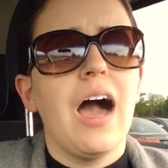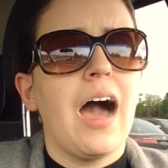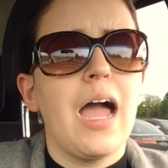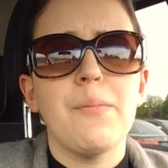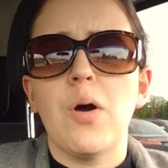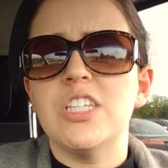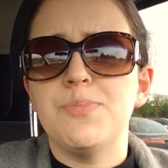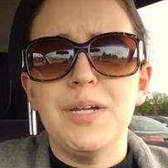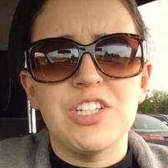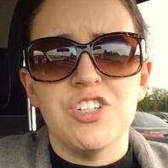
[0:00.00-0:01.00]
I'm on
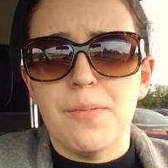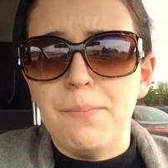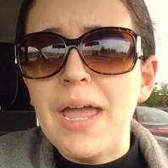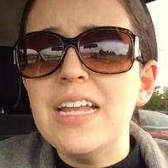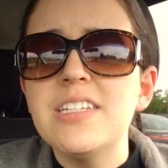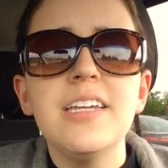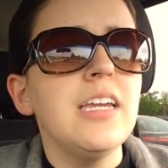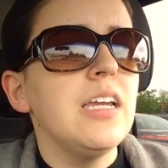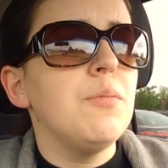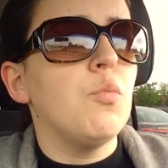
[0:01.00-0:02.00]
speech and debate
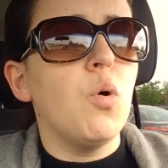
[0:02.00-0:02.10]
team.